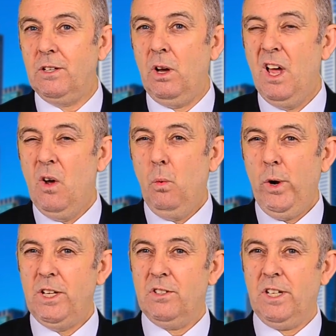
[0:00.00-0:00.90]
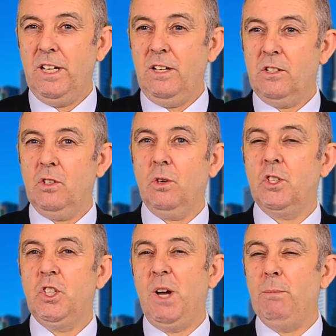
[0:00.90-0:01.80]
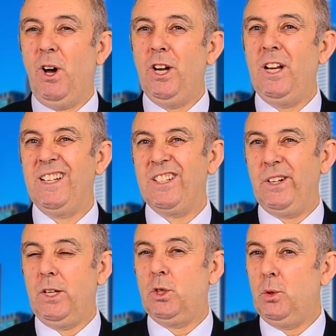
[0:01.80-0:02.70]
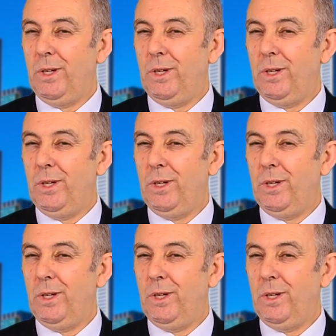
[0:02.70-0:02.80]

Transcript: So when you see stocks jump, I don't necessarily get too